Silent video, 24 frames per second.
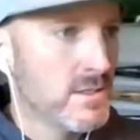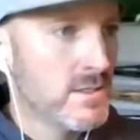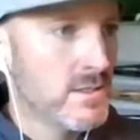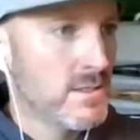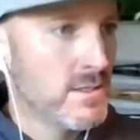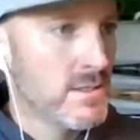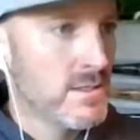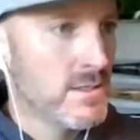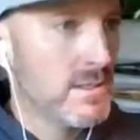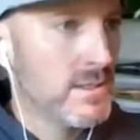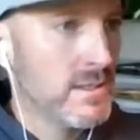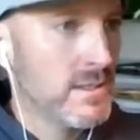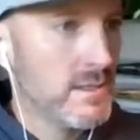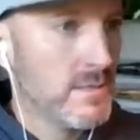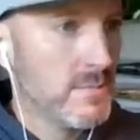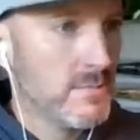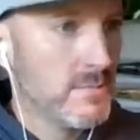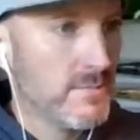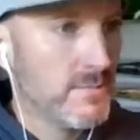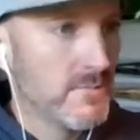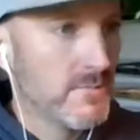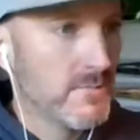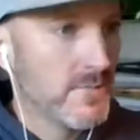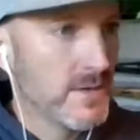Yeah.
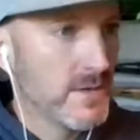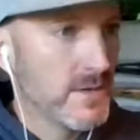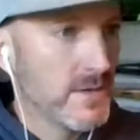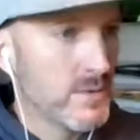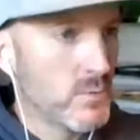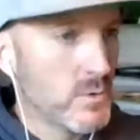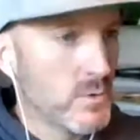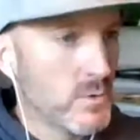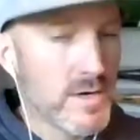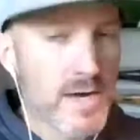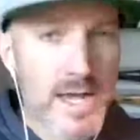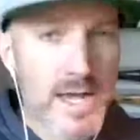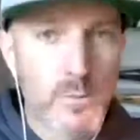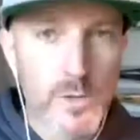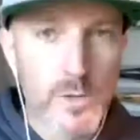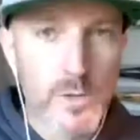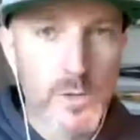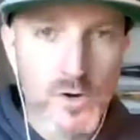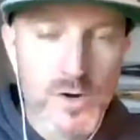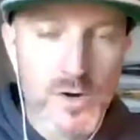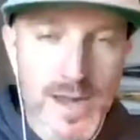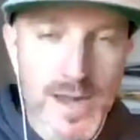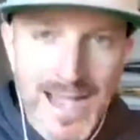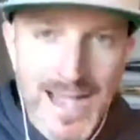Um, right. We're not we
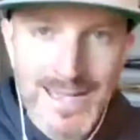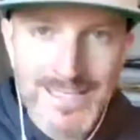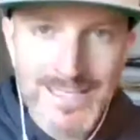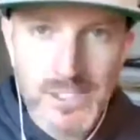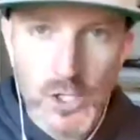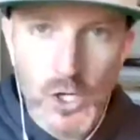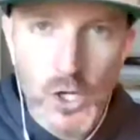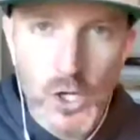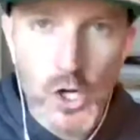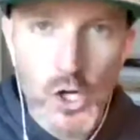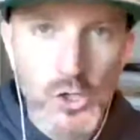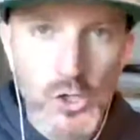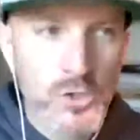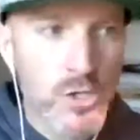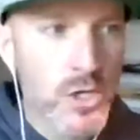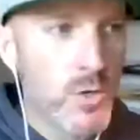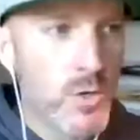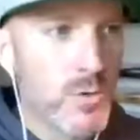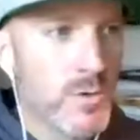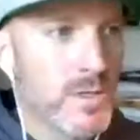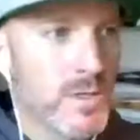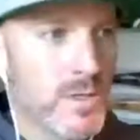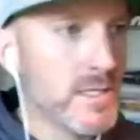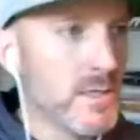are not all
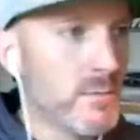knowing